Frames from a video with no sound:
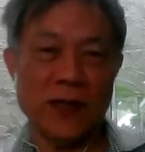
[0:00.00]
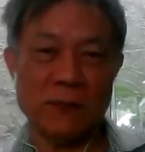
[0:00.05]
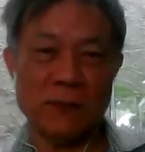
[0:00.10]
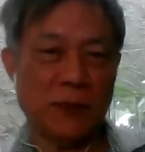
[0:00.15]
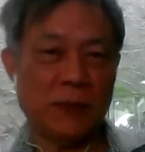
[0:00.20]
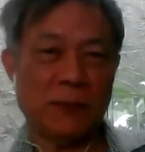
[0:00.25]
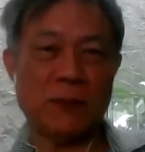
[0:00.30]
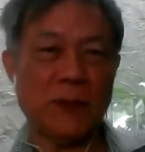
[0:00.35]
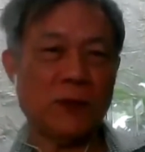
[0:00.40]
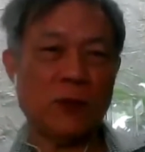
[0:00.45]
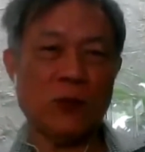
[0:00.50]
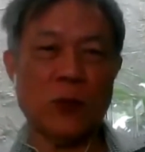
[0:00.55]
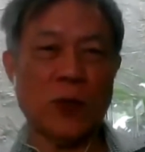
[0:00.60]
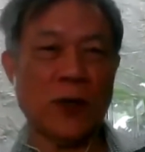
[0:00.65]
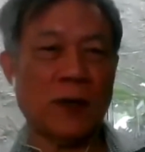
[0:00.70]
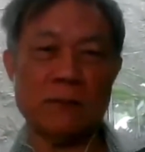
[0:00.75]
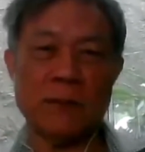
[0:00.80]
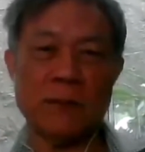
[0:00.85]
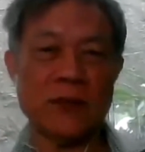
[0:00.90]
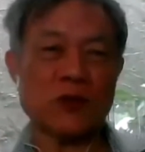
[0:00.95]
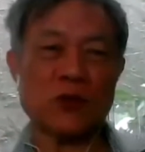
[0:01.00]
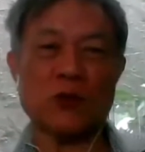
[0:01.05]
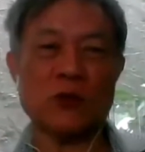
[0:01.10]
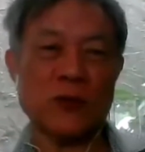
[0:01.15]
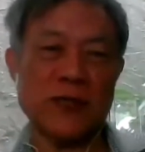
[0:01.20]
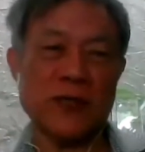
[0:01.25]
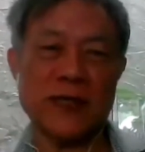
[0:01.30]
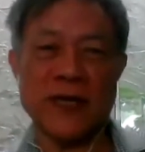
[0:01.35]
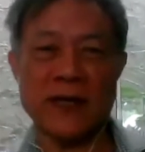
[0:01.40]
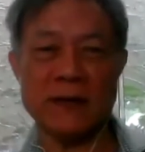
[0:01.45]
people who are much
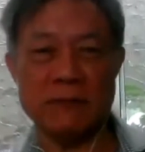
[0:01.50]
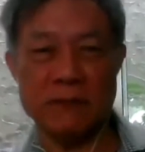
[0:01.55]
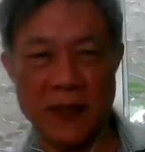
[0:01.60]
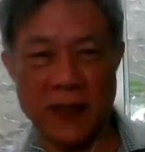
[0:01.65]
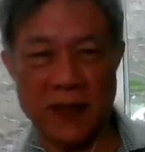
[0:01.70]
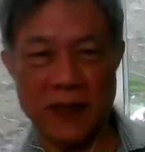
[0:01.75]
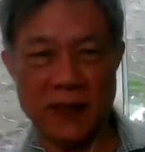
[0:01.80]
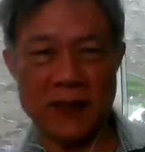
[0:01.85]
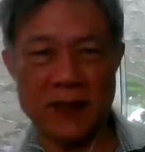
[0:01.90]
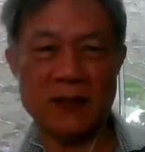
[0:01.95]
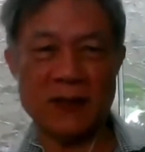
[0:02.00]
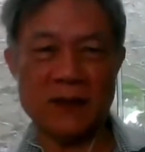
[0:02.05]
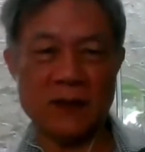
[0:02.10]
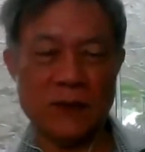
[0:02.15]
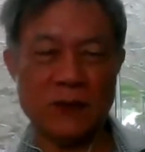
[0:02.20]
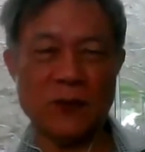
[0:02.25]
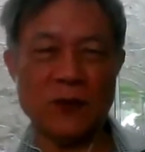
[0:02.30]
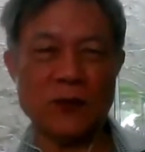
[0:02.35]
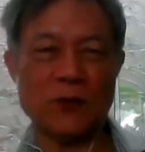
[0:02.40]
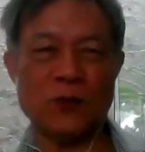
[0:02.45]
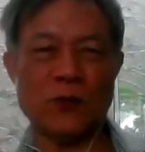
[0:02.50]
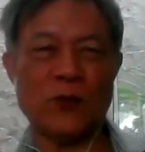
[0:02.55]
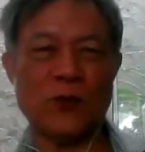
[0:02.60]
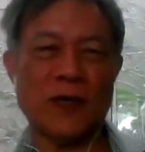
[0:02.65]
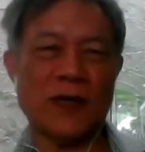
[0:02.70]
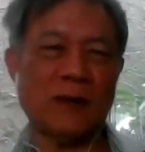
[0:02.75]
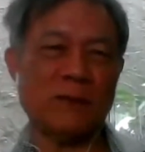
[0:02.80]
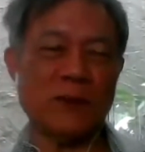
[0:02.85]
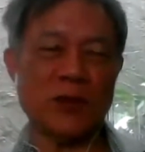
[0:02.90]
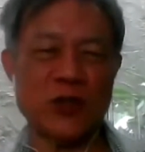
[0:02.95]
older than me, who
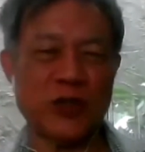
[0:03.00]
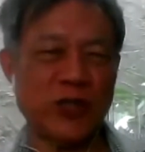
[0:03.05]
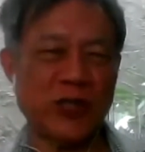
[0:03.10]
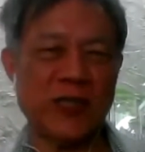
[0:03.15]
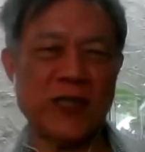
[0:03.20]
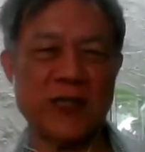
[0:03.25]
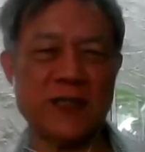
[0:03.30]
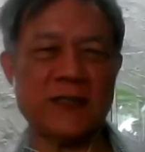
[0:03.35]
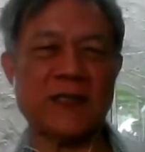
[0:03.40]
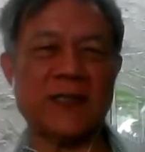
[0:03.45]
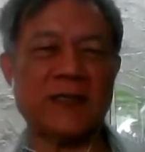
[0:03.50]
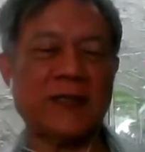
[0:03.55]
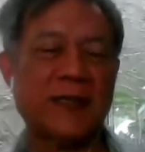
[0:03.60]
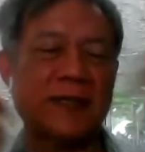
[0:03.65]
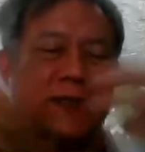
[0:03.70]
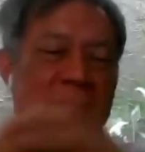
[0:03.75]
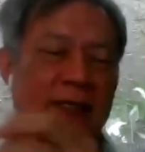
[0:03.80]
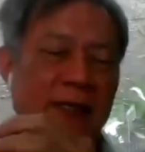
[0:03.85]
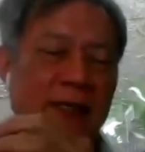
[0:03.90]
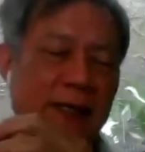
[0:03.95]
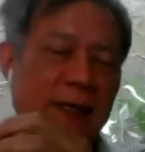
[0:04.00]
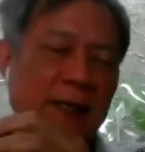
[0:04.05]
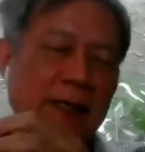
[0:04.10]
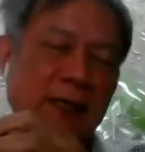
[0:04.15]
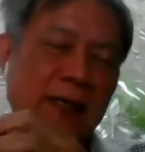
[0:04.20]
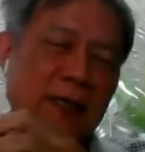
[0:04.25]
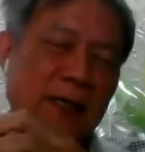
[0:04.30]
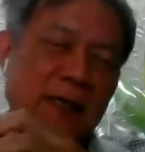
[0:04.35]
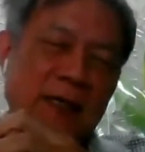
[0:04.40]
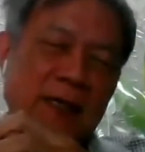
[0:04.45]
are machinists and things like
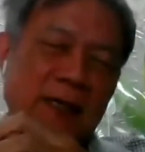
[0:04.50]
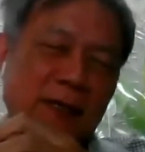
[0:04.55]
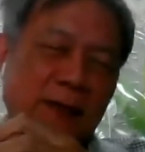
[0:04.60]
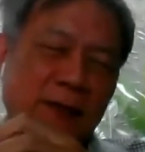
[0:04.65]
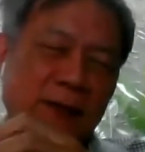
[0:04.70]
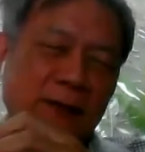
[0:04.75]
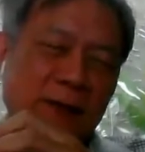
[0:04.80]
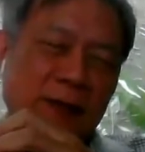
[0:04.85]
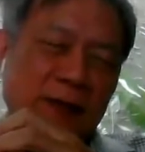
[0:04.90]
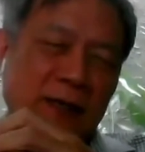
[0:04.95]
that,